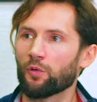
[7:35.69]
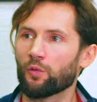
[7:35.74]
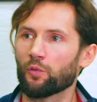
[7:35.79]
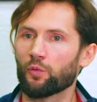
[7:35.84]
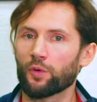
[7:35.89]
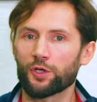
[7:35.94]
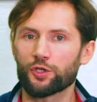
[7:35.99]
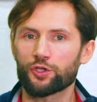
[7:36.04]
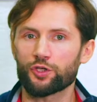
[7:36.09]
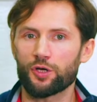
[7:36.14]

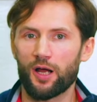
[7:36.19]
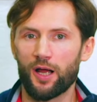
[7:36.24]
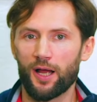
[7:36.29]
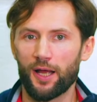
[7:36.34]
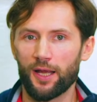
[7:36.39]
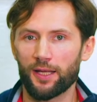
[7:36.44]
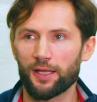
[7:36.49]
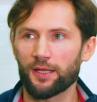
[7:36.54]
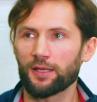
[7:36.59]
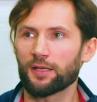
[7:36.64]
which
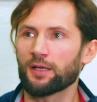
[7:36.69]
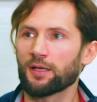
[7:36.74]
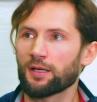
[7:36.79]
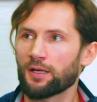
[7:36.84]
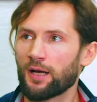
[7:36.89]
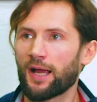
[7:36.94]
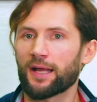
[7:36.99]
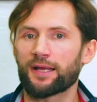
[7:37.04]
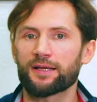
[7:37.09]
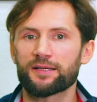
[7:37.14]

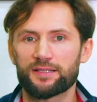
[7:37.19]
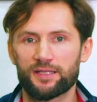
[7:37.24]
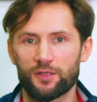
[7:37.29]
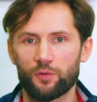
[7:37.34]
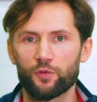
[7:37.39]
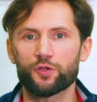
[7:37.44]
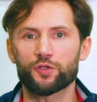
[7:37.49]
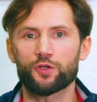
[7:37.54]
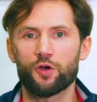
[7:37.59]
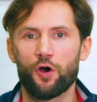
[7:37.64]
I can see
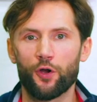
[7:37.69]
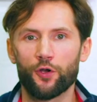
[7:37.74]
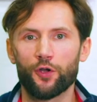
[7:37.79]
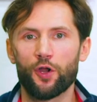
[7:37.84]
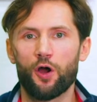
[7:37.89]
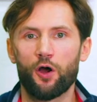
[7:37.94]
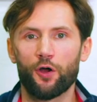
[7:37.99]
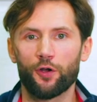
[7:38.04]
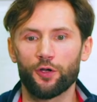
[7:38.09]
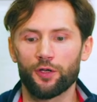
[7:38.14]
what's going
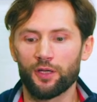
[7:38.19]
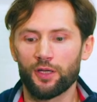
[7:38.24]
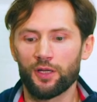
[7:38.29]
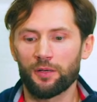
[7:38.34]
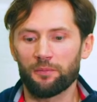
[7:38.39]
on,